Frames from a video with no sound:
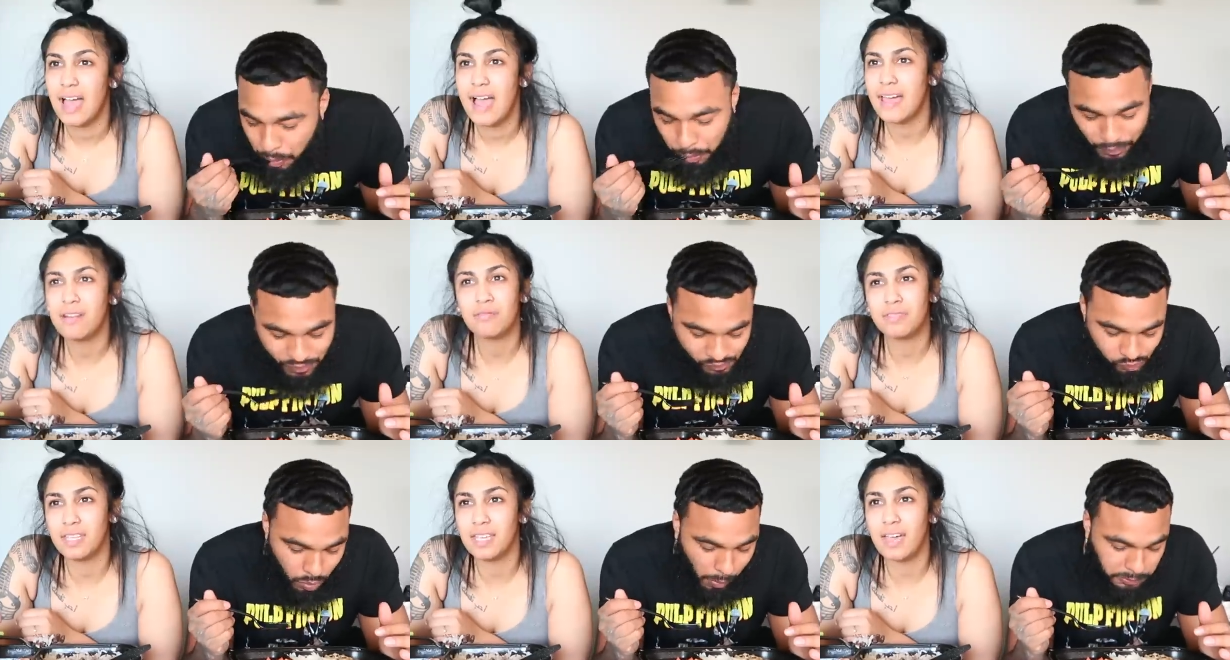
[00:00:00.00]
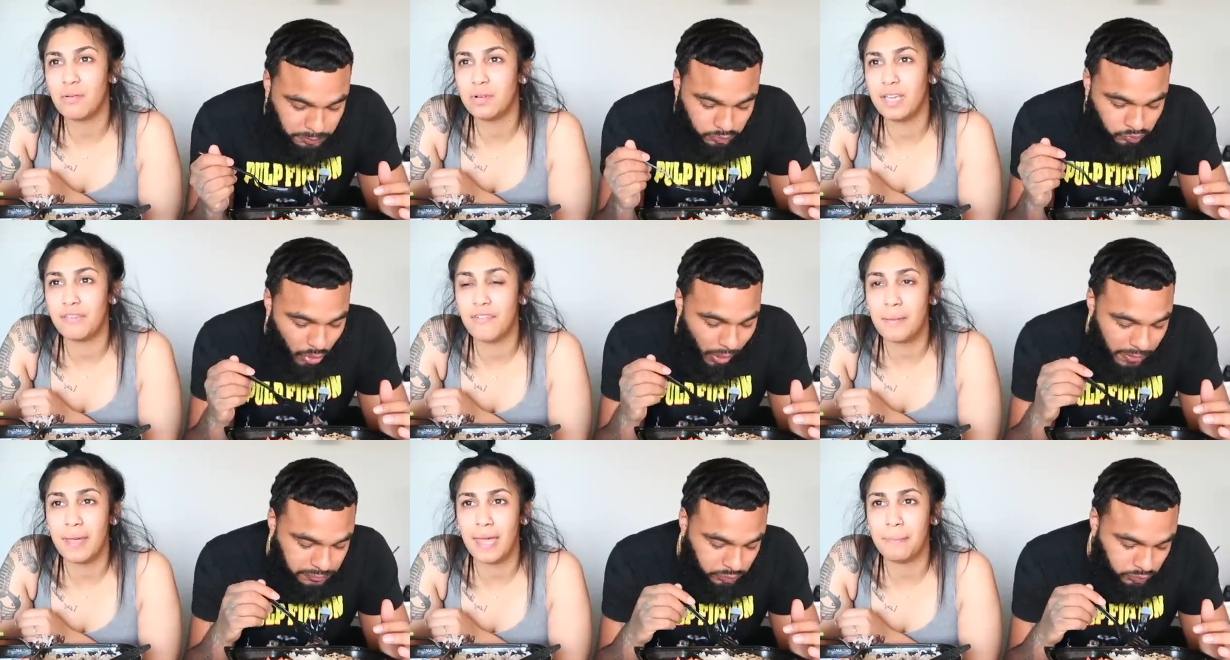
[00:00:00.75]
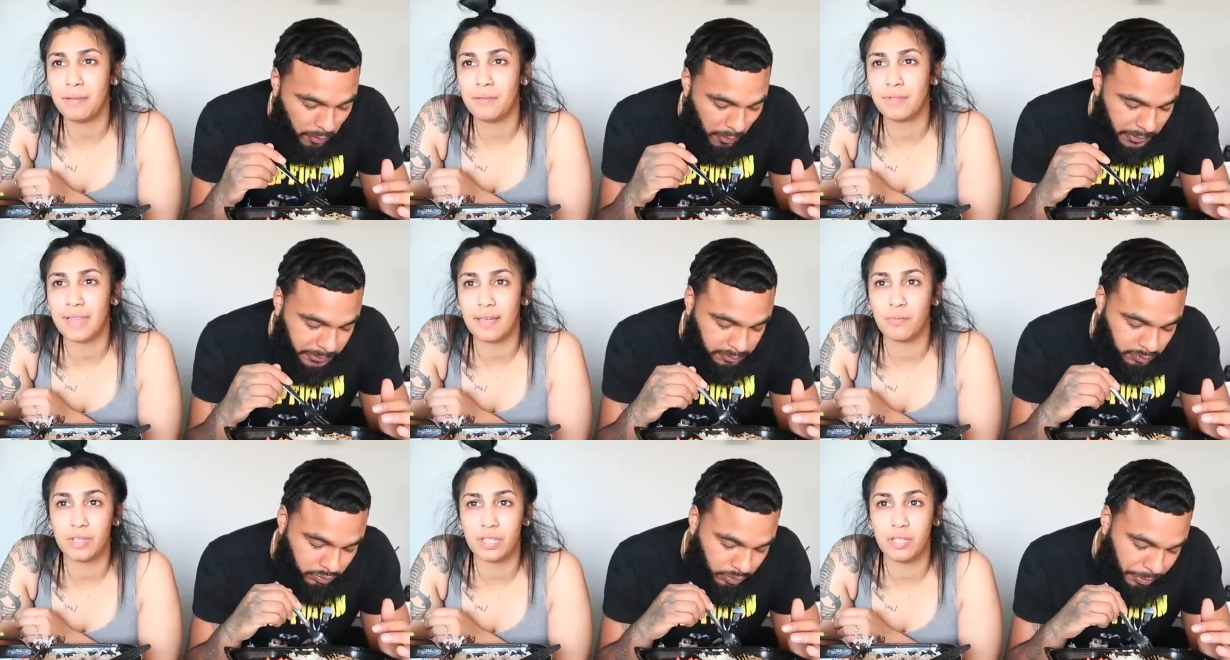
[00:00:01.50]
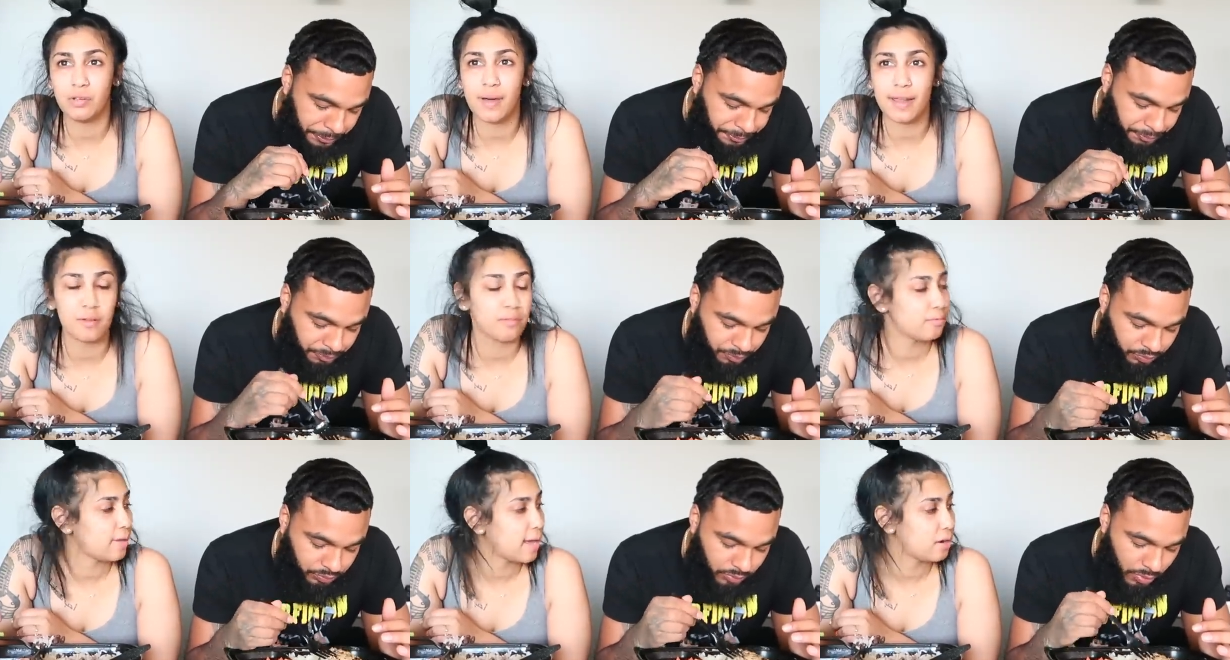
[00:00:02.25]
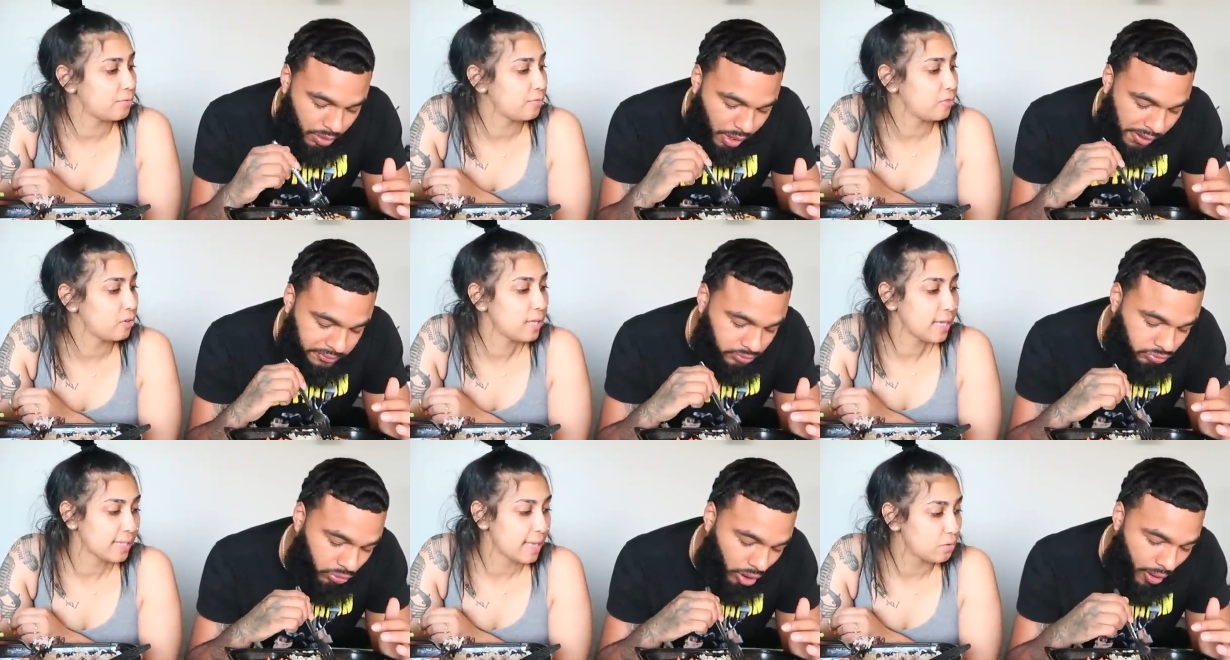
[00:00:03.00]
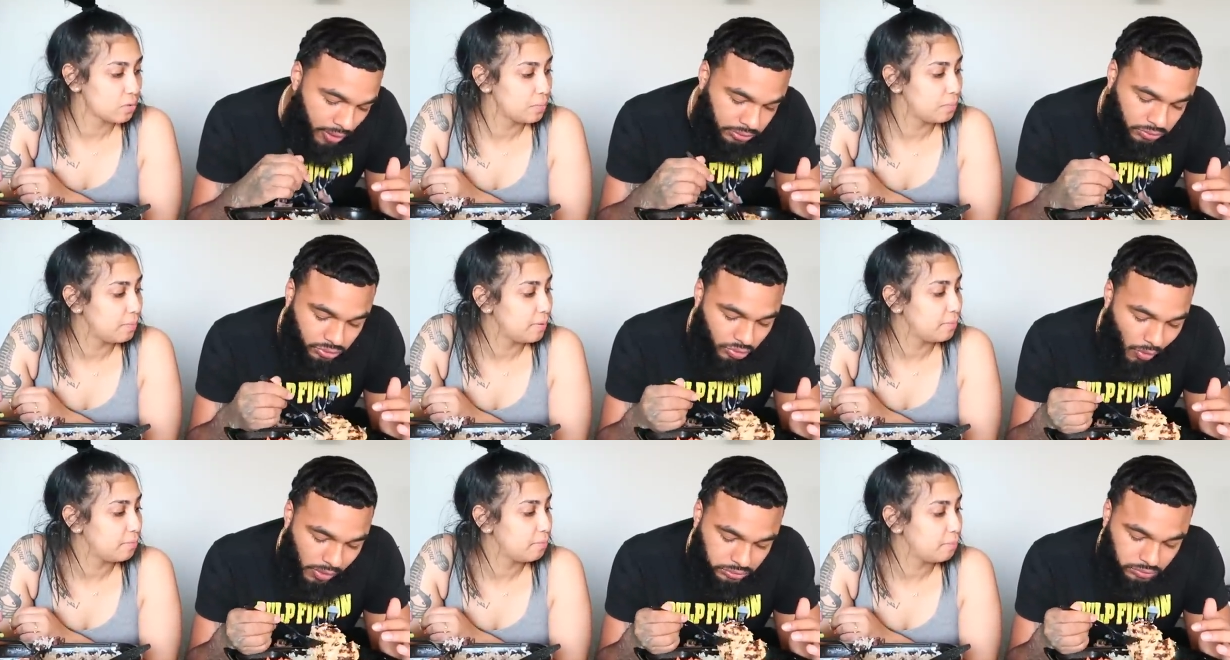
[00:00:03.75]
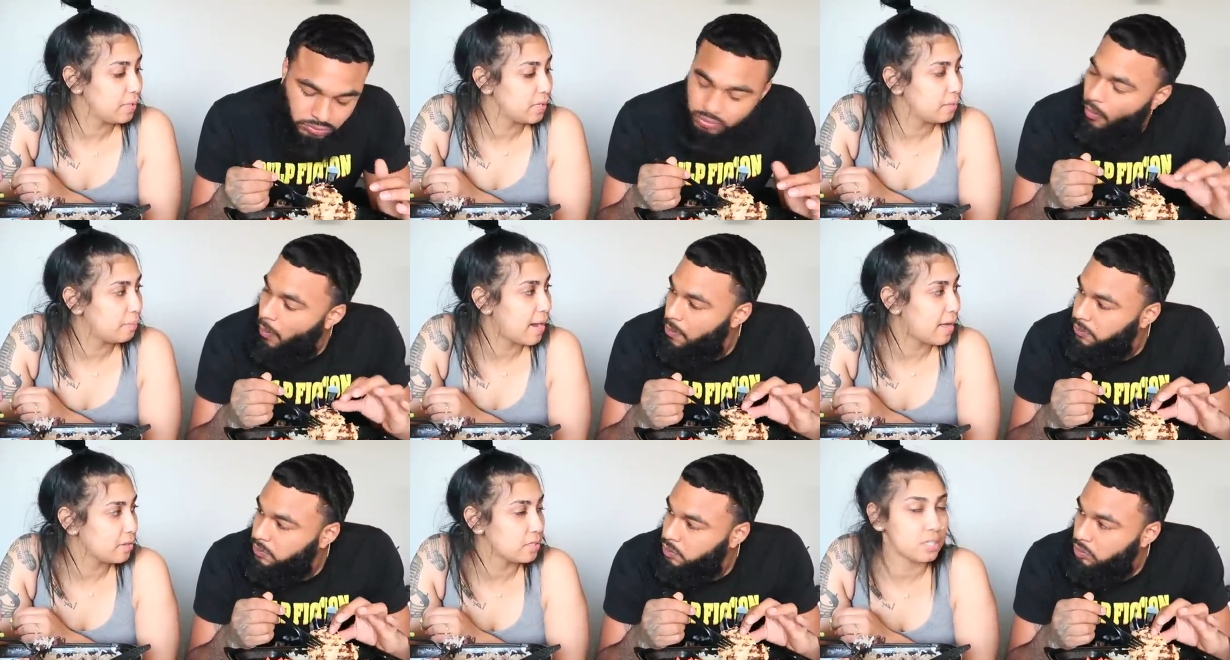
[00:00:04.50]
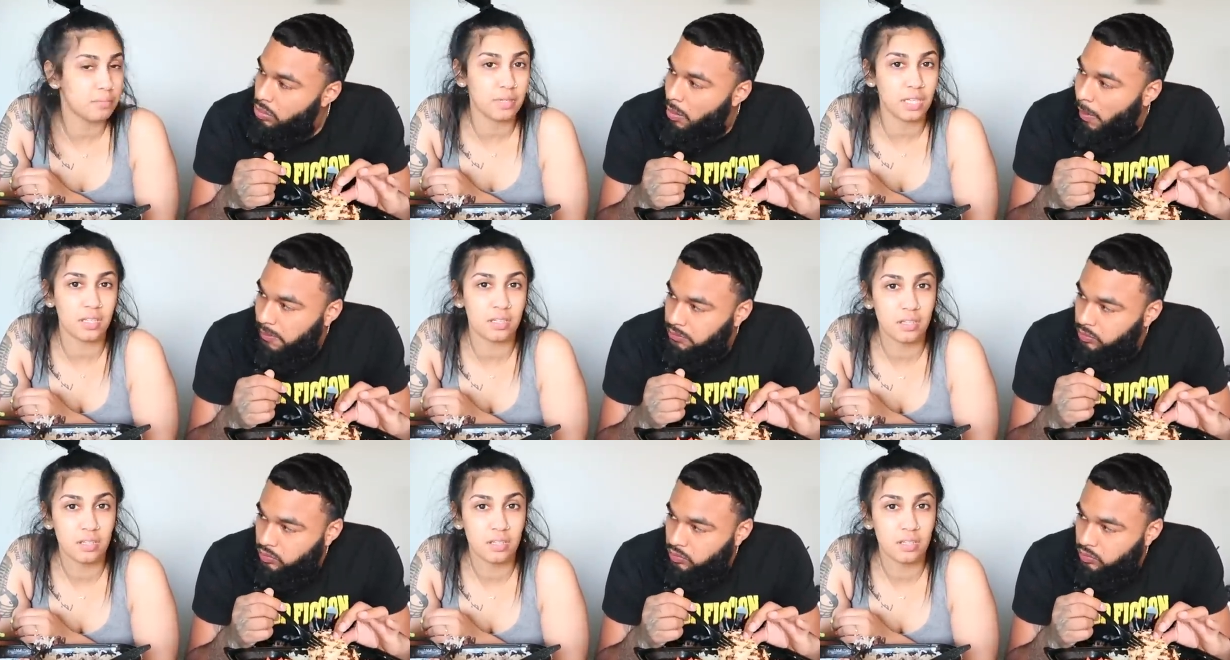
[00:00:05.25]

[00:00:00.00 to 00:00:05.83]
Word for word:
Speaker 1: I don't think I would. If I'm happy like with you, I don't I don't feel like that would be a bother to me.